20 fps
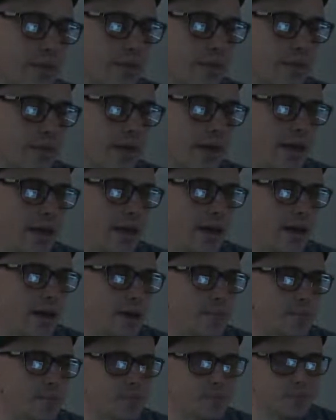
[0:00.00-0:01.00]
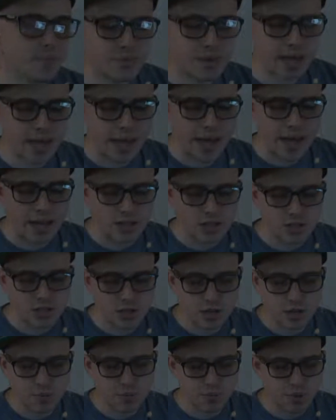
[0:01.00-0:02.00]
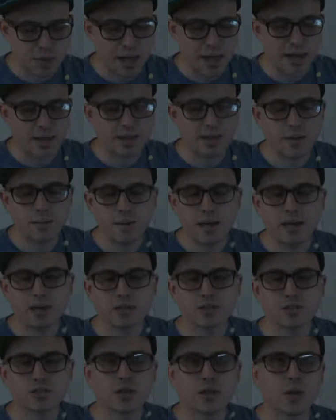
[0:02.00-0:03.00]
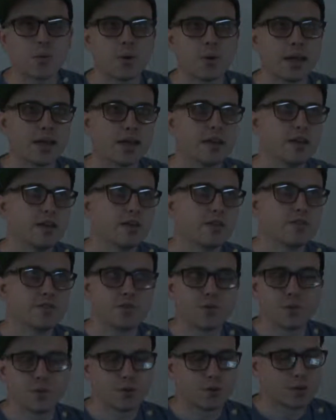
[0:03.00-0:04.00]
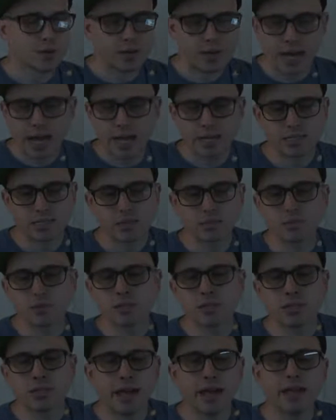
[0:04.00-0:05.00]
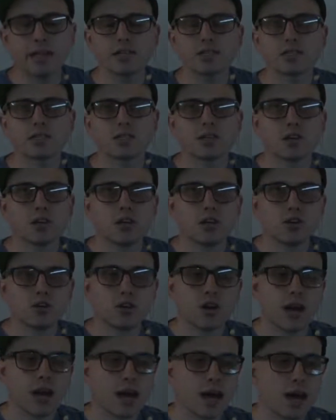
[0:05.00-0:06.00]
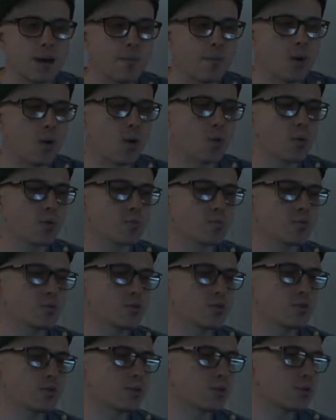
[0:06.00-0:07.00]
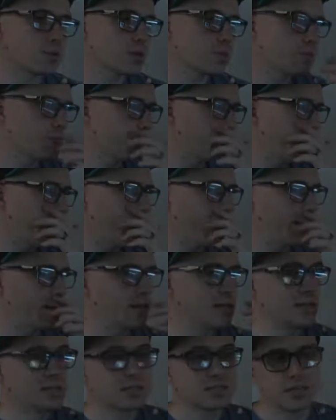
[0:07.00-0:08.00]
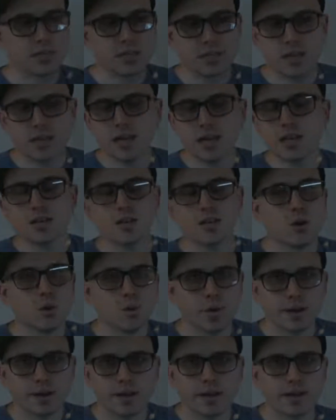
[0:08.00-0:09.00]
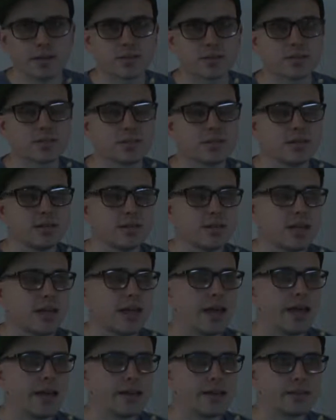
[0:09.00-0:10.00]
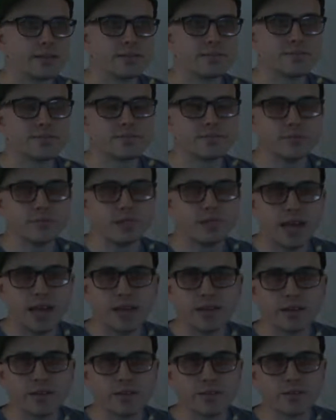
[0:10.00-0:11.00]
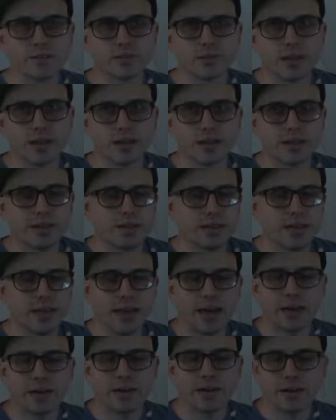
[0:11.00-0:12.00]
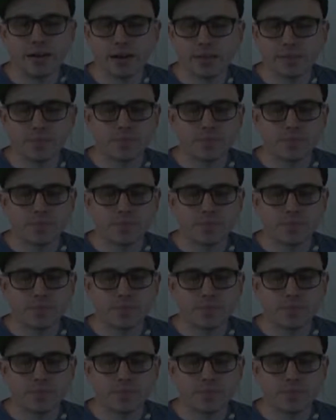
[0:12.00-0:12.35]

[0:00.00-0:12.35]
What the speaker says: they hatched their plan, and they made it so that way for X number of days, you could only pray to the king, nobody else. And Daniel's like, yeah, no.